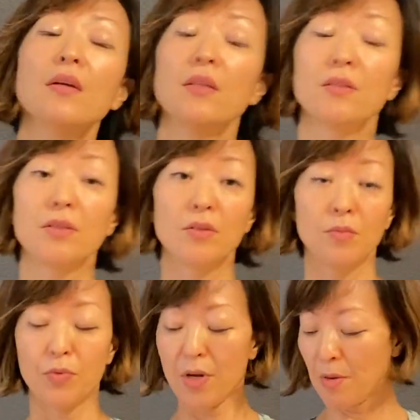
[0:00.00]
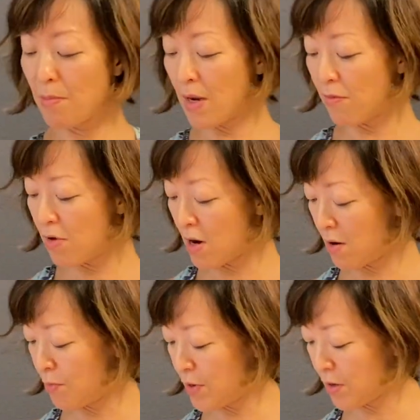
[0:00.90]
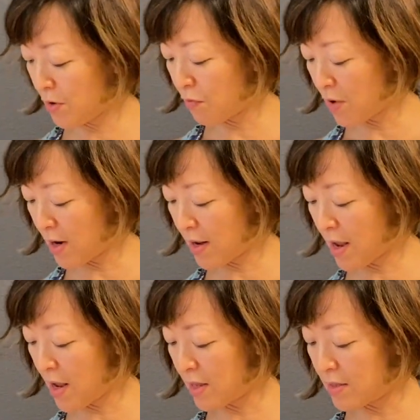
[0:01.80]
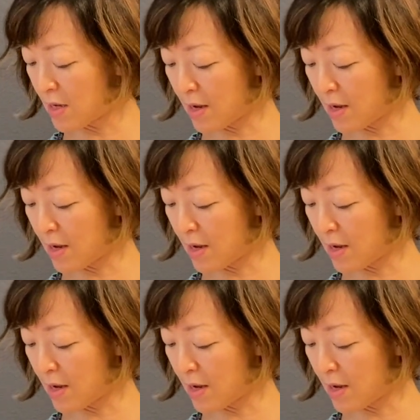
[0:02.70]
So bring your right hand